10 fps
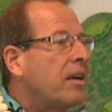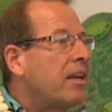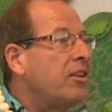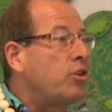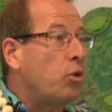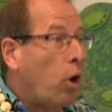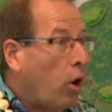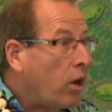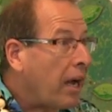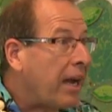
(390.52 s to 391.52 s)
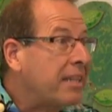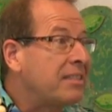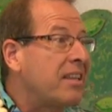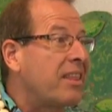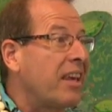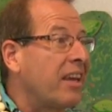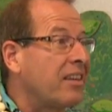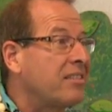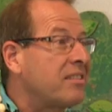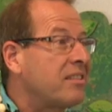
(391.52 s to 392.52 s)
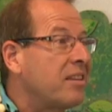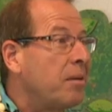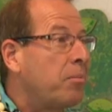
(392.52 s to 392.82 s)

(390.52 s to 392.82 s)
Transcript: can do all kinds of things,